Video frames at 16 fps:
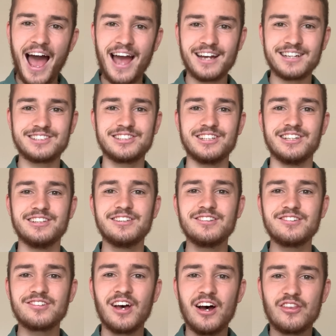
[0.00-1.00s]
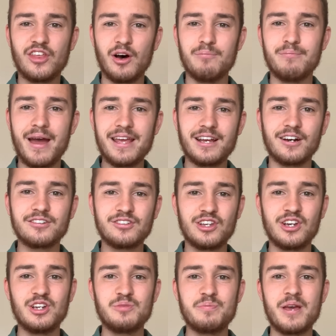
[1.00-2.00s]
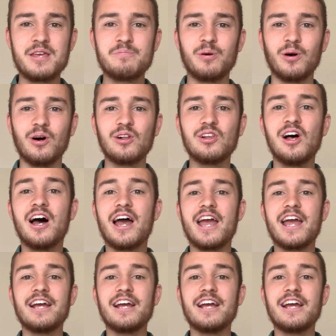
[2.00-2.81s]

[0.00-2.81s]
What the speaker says: actions that make us good people,